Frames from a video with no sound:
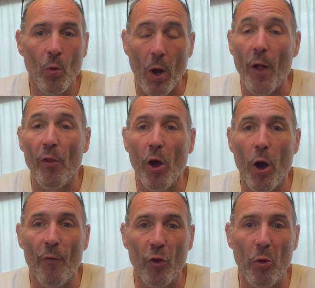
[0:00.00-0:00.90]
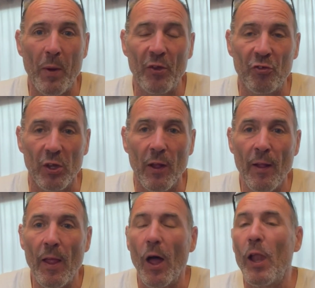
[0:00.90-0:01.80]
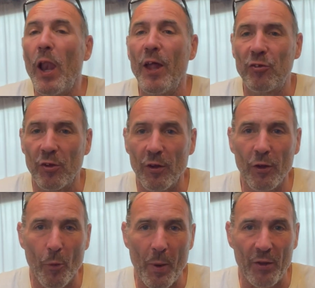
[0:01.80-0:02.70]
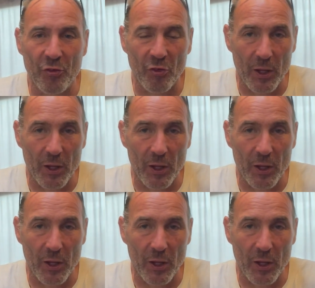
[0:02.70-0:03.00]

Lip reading: under half the capacity, alleged capacity.